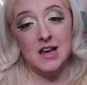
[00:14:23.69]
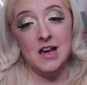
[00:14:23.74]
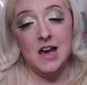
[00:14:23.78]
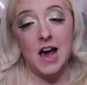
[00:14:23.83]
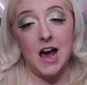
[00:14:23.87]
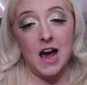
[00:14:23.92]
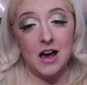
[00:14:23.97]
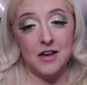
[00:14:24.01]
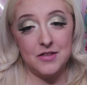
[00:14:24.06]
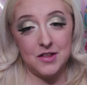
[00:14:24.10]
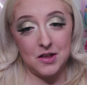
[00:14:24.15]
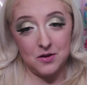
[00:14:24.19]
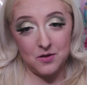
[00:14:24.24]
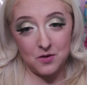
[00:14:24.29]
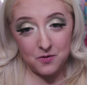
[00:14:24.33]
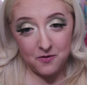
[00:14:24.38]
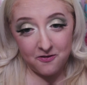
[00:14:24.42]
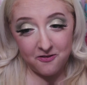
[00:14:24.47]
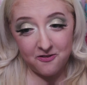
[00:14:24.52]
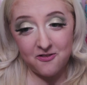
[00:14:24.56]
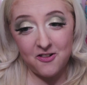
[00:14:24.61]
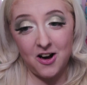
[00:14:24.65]
And then
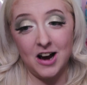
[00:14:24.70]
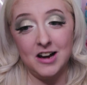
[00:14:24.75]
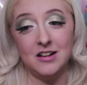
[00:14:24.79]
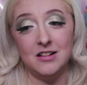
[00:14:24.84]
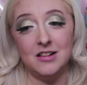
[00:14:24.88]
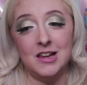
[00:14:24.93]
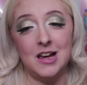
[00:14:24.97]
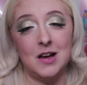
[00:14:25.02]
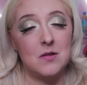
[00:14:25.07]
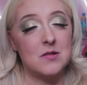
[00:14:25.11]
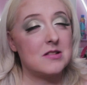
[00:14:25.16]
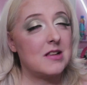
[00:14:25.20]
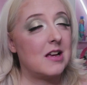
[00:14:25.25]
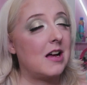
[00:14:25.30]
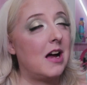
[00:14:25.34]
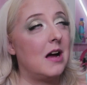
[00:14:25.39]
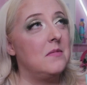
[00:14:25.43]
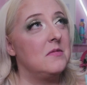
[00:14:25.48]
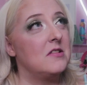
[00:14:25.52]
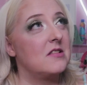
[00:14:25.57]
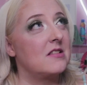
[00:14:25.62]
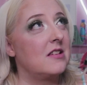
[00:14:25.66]
finally, I was like, I'm
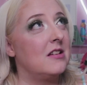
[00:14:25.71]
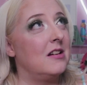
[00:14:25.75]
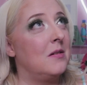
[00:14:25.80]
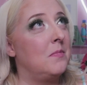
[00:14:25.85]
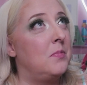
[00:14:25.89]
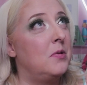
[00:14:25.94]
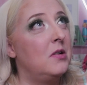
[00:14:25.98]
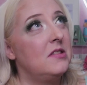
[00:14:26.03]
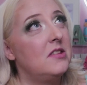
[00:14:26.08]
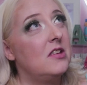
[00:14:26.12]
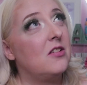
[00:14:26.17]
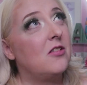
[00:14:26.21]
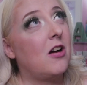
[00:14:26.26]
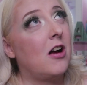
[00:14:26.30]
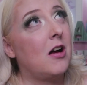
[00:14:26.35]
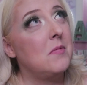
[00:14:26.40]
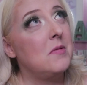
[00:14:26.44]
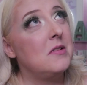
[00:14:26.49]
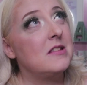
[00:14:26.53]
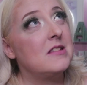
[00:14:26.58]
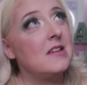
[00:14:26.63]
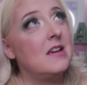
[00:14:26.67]
just going to put the
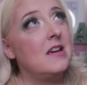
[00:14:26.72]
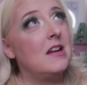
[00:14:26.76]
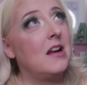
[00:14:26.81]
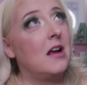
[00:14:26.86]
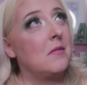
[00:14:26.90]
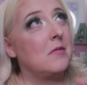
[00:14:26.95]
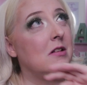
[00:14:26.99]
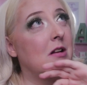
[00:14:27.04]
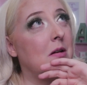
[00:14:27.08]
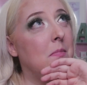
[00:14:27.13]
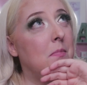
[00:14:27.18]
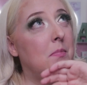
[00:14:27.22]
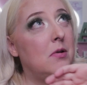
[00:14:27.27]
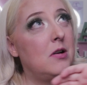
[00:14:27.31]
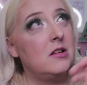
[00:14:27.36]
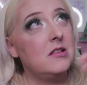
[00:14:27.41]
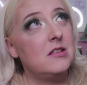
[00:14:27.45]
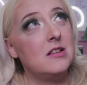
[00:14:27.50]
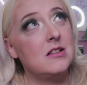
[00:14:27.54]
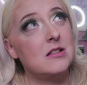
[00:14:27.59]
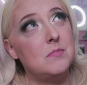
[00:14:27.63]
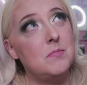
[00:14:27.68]
grommets in. I'm going to put
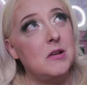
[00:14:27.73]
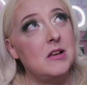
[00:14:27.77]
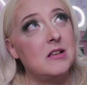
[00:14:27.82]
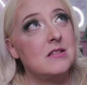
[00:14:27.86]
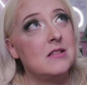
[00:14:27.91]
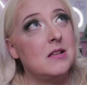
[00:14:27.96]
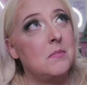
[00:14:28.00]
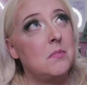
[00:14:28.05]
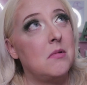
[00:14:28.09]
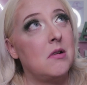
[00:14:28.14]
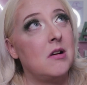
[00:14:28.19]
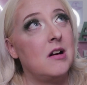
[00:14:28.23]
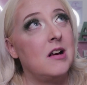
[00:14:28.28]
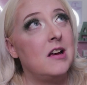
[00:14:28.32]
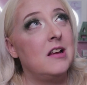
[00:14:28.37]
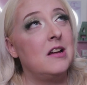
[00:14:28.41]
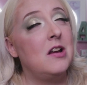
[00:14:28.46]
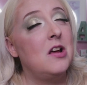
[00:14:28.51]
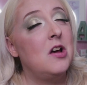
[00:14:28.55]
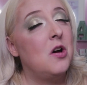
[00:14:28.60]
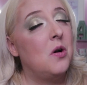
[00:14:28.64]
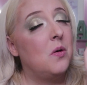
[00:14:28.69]
this big zipper in,
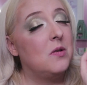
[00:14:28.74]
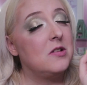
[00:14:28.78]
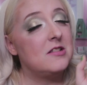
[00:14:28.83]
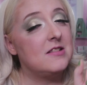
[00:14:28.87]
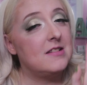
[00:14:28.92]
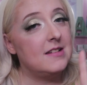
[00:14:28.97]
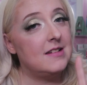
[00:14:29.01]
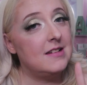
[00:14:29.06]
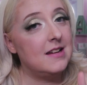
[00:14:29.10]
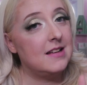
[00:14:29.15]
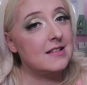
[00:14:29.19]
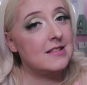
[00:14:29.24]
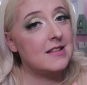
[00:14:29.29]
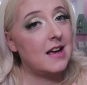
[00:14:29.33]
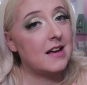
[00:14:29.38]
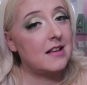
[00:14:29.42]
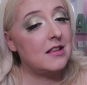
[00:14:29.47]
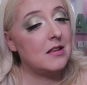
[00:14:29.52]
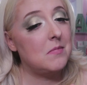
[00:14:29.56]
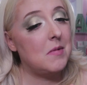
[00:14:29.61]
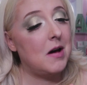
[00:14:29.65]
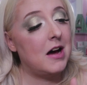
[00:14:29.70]
which didn't exactly
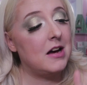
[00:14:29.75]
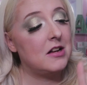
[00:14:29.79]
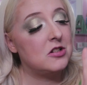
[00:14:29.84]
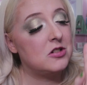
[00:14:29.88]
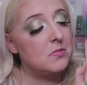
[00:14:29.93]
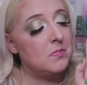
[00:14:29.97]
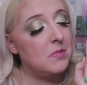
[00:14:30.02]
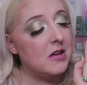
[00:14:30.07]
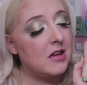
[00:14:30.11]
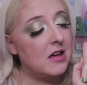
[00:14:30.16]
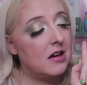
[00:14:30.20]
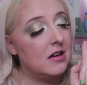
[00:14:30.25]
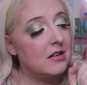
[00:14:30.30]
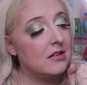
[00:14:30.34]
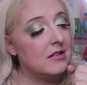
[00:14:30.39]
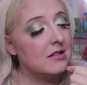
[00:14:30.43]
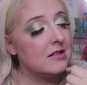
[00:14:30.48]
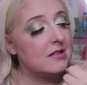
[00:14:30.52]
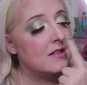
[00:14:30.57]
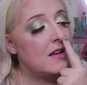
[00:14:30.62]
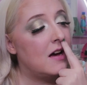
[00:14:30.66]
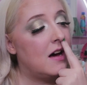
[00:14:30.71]
match
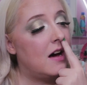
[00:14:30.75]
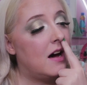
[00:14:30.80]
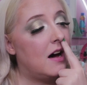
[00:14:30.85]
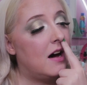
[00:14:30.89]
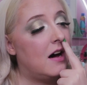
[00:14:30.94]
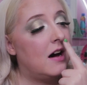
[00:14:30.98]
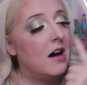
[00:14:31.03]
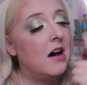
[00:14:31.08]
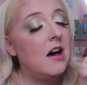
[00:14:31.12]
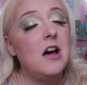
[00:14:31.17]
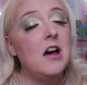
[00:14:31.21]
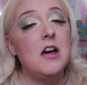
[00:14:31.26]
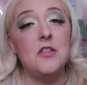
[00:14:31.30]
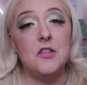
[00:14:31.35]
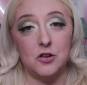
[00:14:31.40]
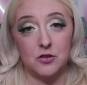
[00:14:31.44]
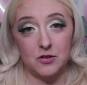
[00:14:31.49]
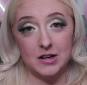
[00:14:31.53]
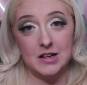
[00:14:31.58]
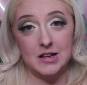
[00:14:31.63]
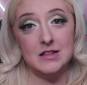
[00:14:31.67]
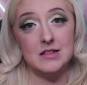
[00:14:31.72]
because the
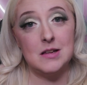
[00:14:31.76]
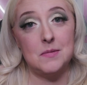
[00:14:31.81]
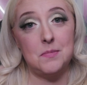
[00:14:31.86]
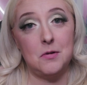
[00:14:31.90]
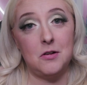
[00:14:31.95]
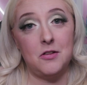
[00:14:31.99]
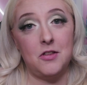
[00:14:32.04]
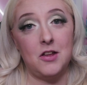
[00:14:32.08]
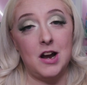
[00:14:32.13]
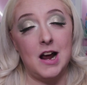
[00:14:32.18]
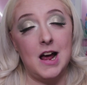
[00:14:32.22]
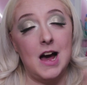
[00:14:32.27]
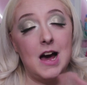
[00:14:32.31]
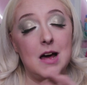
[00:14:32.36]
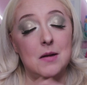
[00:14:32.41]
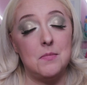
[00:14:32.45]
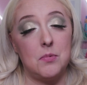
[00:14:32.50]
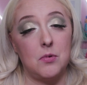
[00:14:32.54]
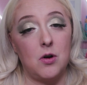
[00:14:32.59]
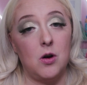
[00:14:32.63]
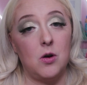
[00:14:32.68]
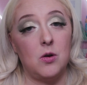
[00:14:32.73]
green zipper that I had
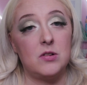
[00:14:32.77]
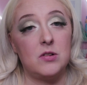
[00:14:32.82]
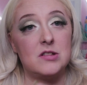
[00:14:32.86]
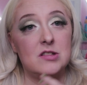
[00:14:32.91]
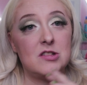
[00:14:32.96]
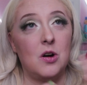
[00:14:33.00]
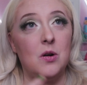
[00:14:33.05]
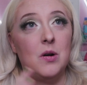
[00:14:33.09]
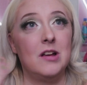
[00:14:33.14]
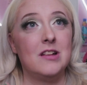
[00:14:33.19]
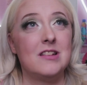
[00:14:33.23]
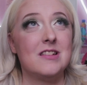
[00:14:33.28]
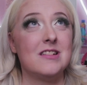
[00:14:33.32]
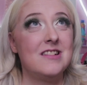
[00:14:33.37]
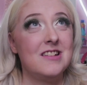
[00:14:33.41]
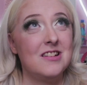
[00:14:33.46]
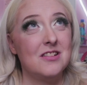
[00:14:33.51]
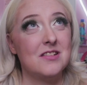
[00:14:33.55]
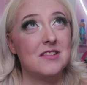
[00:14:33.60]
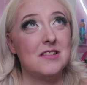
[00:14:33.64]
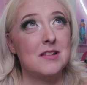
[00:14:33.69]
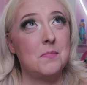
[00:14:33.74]
broke. So it's a teal
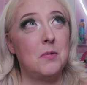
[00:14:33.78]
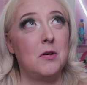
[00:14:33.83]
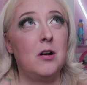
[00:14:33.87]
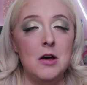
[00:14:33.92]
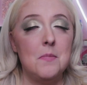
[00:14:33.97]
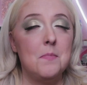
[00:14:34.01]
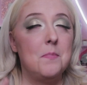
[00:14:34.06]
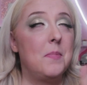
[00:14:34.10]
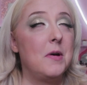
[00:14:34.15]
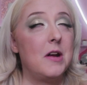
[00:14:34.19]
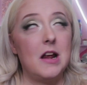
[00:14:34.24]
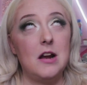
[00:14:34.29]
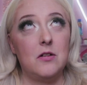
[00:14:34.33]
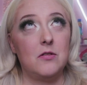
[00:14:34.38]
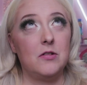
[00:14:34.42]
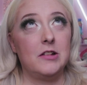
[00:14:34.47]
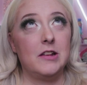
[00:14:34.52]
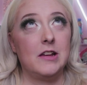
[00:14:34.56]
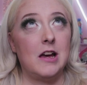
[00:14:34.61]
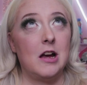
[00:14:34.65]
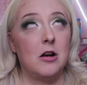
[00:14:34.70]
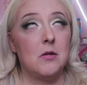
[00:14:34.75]
zipper, but I don't really
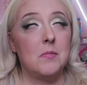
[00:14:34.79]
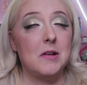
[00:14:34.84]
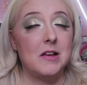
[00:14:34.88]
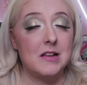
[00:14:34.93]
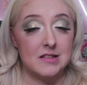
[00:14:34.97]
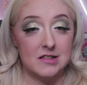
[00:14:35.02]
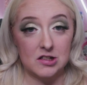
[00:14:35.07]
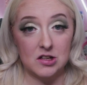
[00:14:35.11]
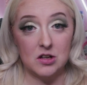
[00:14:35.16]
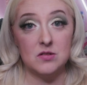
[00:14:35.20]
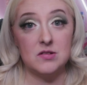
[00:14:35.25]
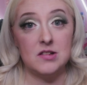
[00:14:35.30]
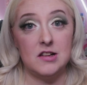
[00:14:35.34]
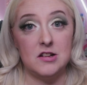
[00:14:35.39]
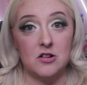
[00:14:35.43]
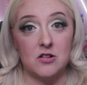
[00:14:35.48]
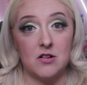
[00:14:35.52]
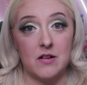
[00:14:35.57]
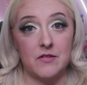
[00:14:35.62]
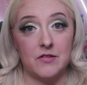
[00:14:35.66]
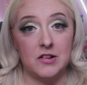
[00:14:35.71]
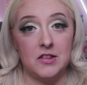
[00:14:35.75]
care because it goes under
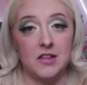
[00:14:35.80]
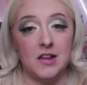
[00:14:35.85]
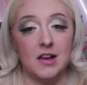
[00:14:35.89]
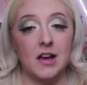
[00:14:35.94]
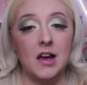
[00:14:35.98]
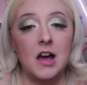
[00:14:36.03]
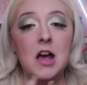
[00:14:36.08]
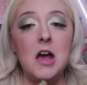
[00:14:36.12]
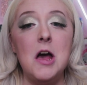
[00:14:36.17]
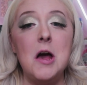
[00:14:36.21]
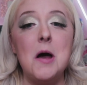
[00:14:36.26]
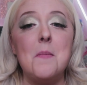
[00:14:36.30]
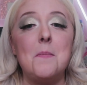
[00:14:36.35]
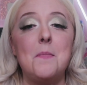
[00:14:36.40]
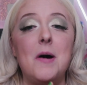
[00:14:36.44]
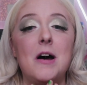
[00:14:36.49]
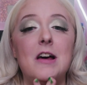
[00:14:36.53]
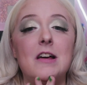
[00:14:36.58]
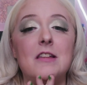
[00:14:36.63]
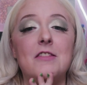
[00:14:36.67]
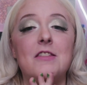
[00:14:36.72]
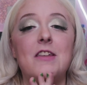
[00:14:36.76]
everything. But
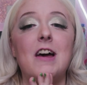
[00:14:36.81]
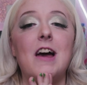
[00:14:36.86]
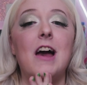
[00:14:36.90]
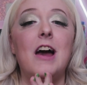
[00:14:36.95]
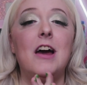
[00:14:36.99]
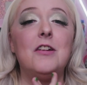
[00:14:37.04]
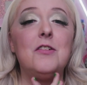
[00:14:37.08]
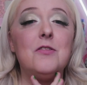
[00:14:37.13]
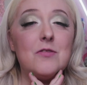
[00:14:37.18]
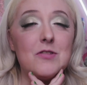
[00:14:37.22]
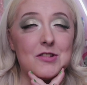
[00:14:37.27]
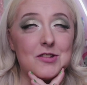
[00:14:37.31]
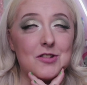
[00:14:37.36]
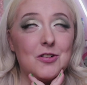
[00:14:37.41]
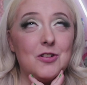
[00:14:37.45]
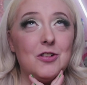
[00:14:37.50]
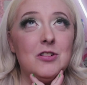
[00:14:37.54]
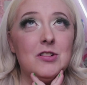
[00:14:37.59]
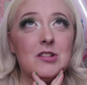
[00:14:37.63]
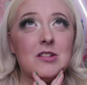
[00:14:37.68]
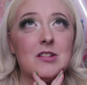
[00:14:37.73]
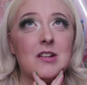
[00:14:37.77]
the end
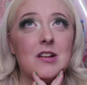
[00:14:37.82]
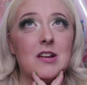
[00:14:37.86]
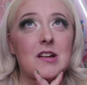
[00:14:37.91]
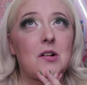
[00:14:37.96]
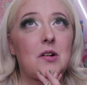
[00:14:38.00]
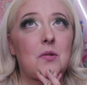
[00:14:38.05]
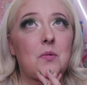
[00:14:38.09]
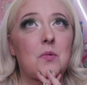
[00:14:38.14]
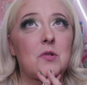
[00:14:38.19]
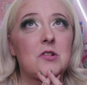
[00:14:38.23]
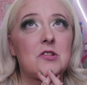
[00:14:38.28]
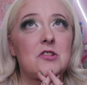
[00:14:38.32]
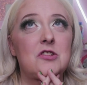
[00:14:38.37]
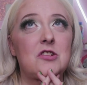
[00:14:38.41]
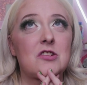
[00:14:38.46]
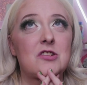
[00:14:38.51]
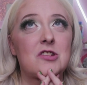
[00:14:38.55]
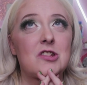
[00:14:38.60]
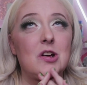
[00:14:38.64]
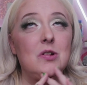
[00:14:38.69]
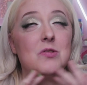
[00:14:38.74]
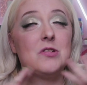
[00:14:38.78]
result was just
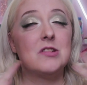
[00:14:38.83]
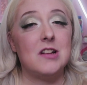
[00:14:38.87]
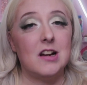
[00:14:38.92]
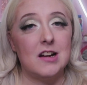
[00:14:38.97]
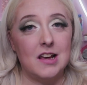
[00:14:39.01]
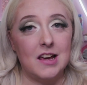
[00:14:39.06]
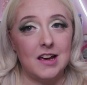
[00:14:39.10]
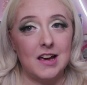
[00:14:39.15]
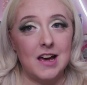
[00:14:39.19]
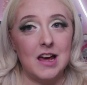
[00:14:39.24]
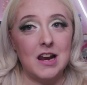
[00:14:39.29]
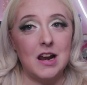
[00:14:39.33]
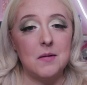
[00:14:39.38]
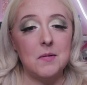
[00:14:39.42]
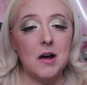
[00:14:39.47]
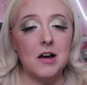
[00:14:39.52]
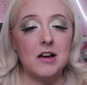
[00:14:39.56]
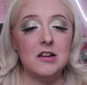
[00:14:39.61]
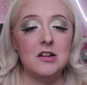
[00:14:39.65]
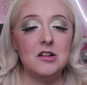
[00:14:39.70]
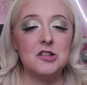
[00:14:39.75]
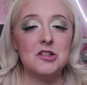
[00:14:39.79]
so stunning. And I'm not
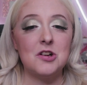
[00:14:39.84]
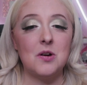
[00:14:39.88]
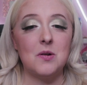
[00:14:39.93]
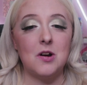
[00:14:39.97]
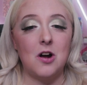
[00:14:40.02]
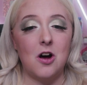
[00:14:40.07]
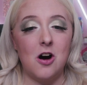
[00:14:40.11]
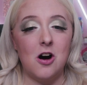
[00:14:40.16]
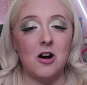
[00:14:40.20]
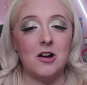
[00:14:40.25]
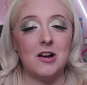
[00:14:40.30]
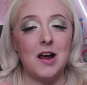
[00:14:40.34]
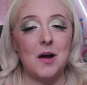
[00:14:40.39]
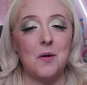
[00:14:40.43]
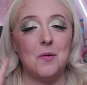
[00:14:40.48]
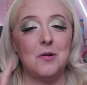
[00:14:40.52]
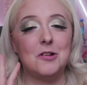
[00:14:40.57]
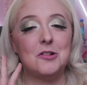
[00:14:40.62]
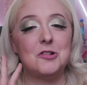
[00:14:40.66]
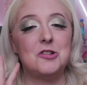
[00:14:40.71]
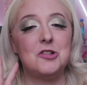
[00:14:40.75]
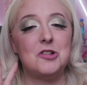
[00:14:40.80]
going to show it on. I will
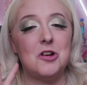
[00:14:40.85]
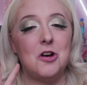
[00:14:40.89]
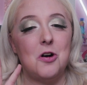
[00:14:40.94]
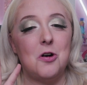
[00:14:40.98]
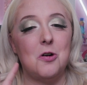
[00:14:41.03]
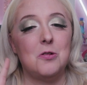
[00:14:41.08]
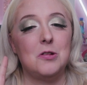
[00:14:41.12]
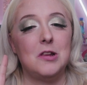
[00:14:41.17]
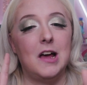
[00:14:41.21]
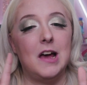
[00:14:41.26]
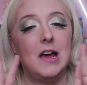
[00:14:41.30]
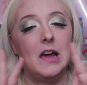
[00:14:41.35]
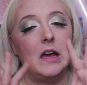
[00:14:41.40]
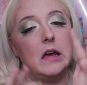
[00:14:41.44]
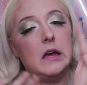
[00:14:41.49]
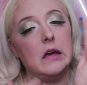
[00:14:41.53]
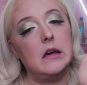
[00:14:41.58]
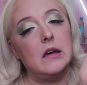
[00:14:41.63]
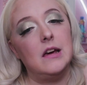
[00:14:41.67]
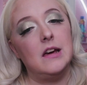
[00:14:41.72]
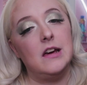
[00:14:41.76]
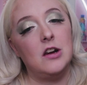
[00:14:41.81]
show like
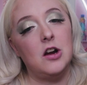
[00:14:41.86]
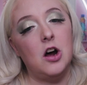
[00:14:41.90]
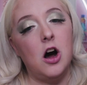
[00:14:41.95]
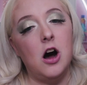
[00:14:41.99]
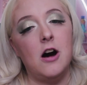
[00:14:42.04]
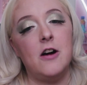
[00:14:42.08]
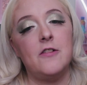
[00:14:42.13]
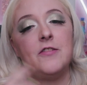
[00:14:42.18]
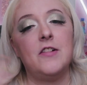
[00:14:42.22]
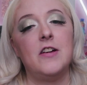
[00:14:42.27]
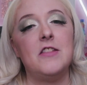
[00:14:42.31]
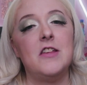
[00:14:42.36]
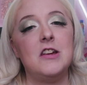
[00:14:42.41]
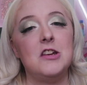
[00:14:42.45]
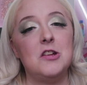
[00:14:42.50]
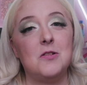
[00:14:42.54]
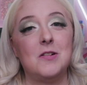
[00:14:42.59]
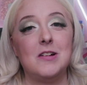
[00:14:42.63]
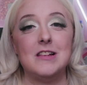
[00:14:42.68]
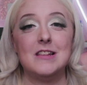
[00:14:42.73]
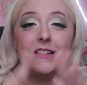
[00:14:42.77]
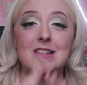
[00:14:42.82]
it off, and then you
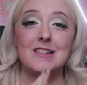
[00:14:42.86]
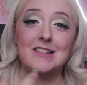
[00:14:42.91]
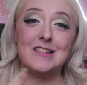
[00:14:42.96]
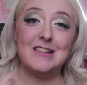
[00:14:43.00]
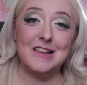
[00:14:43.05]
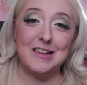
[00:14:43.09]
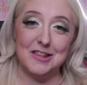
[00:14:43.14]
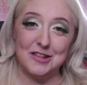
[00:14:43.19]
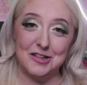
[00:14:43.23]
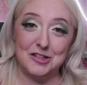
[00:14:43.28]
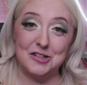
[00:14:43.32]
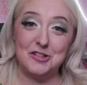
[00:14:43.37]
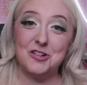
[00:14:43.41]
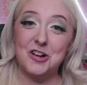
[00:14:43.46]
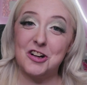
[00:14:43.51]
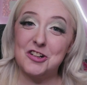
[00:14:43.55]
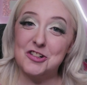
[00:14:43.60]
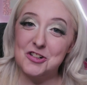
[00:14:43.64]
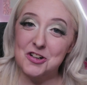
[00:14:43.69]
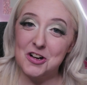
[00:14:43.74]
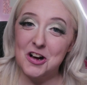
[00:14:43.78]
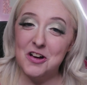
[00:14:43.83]
can see the
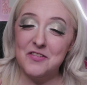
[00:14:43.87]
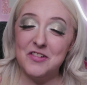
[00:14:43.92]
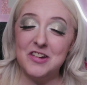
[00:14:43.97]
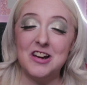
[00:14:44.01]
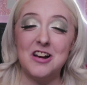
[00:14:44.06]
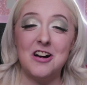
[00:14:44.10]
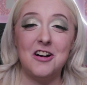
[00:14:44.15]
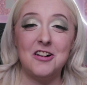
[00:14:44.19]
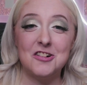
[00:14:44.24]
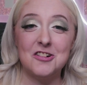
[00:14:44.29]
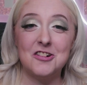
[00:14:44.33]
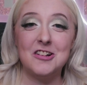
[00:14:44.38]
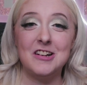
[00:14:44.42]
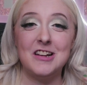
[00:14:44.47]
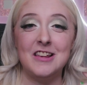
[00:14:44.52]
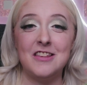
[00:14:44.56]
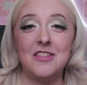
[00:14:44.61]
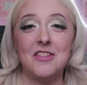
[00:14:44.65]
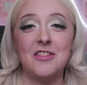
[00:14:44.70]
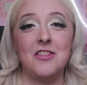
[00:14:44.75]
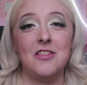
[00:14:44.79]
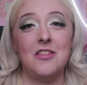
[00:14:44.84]
structure of it underneath
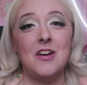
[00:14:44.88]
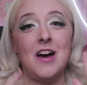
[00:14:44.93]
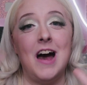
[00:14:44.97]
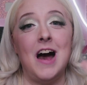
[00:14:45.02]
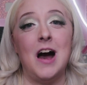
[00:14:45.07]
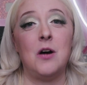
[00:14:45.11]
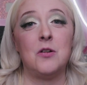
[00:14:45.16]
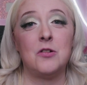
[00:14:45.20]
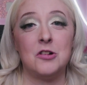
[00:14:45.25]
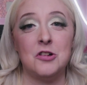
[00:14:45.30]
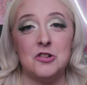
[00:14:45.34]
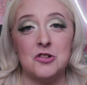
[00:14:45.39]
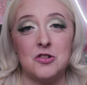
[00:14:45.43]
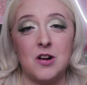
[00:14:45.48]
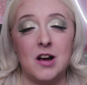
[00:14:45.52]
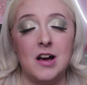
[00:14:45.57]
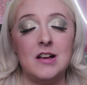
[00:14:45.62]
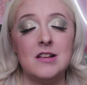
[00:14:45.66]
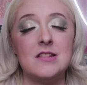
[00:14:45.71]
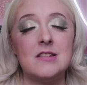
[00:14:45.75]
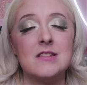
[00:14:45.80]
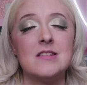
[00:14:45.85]
the outer
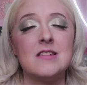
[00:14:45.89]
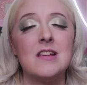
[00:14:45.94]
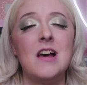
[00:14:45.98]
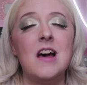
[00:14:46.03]
dress.